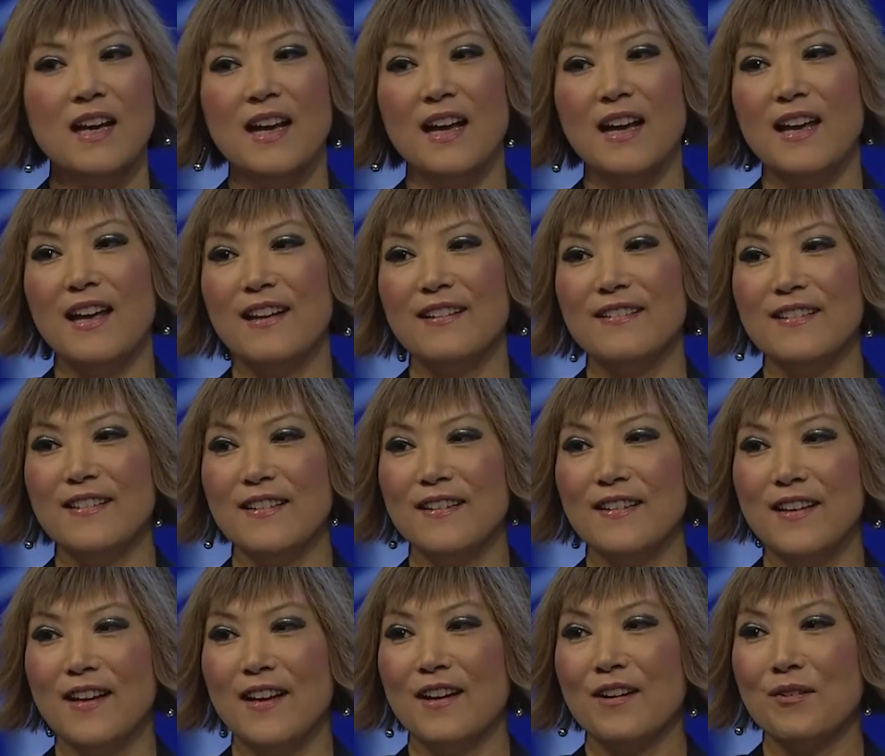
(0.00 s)
And
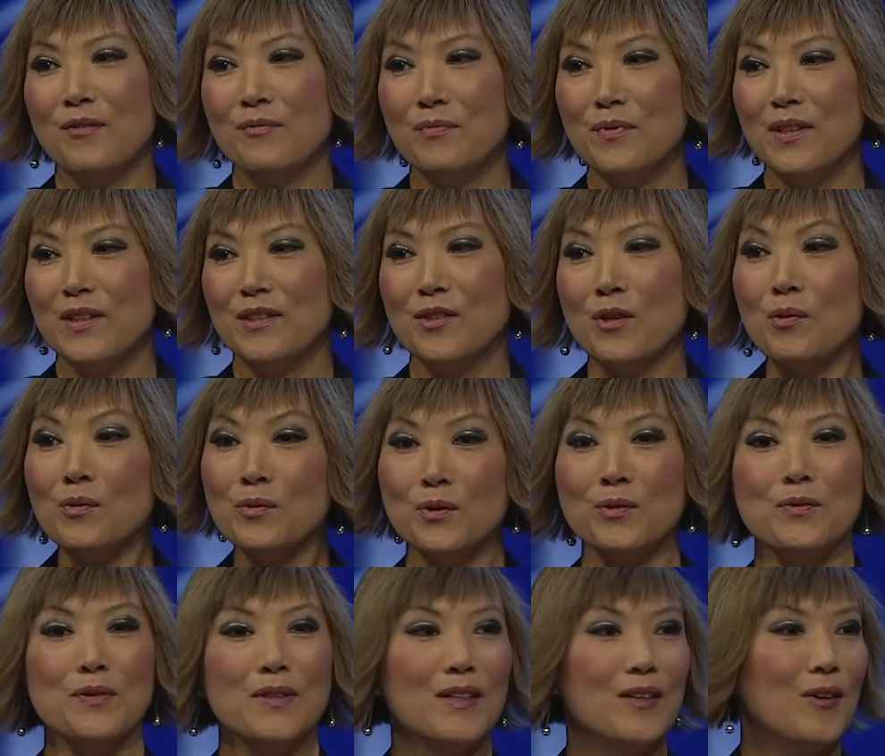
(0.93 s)
there we don't
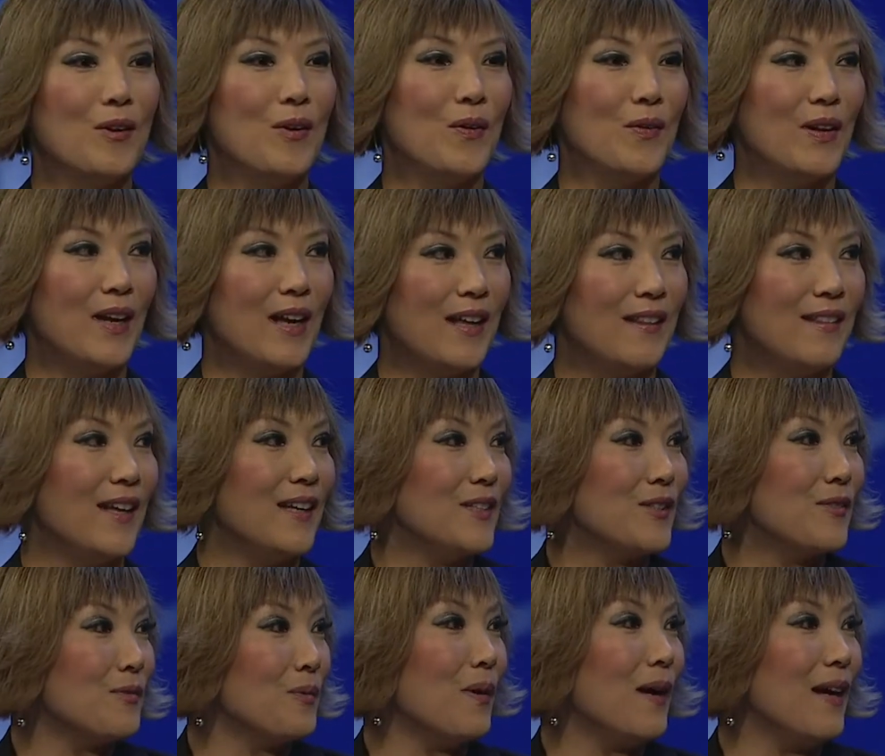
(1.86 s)
do it alone, and
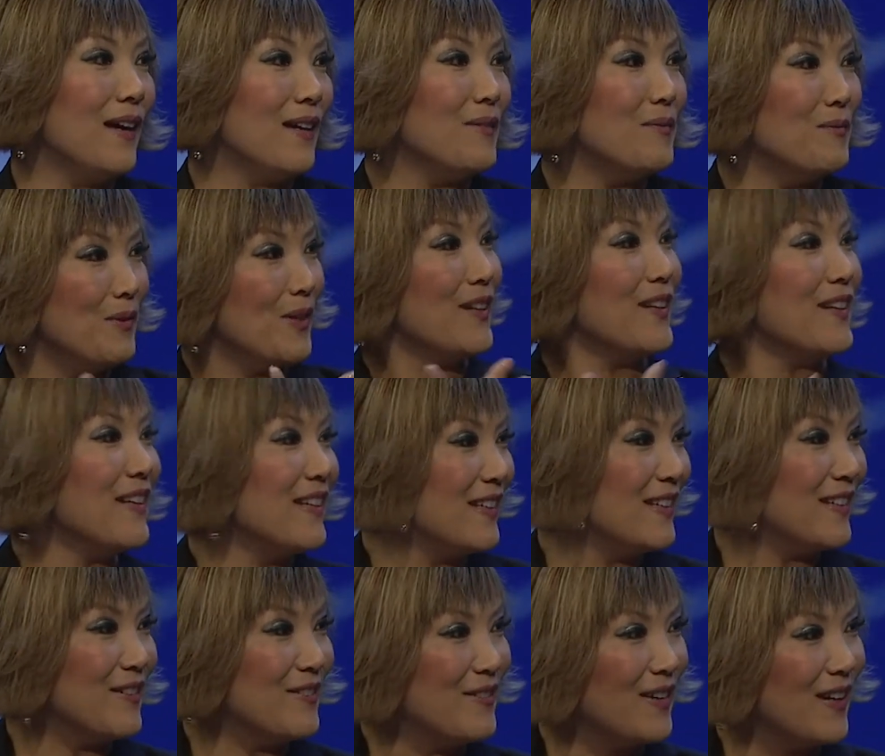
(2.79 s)
that's why we're
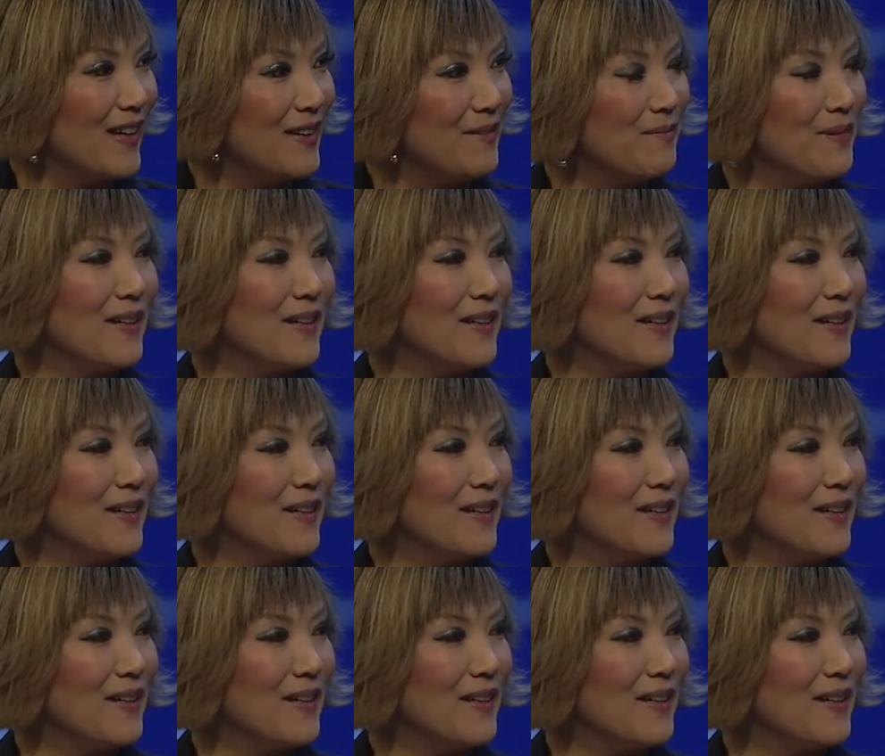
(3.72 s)
here, right?